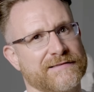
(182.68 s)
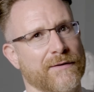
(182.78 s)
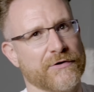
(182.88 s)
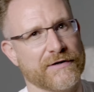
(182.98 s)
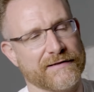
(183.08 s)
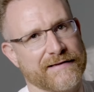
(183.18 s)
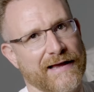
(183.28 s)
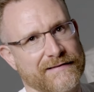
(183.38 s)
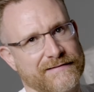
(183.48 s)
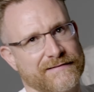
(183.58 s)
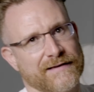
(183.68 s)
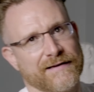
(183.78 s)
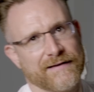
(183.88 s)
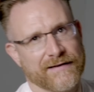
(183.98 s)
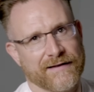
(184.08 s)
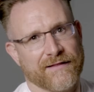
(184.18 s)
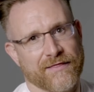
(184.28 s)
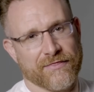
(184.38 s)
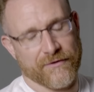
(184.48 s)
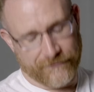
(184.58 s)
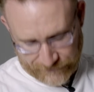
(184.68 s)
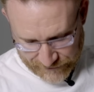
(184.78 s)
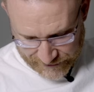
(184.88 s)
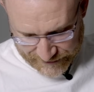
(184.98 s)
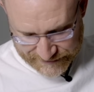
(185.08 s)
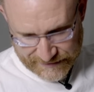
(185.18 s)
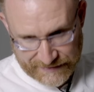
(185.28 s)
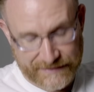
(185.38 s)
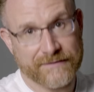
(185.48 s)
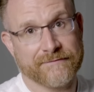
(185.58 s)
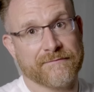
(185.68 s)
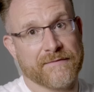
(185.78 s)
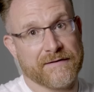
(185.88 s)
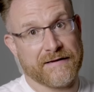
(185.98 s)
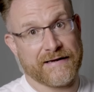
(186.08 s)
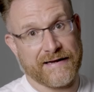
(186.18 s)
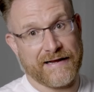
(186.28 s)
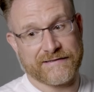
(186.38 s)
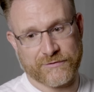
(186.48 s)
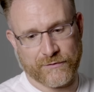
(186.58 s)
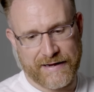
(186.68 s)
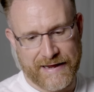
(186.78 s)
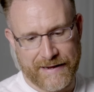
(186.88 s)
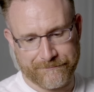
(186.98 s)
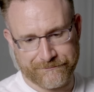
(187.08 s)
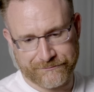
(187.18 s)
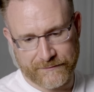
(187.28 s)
some of you could guess. The front of this thing connects to an app.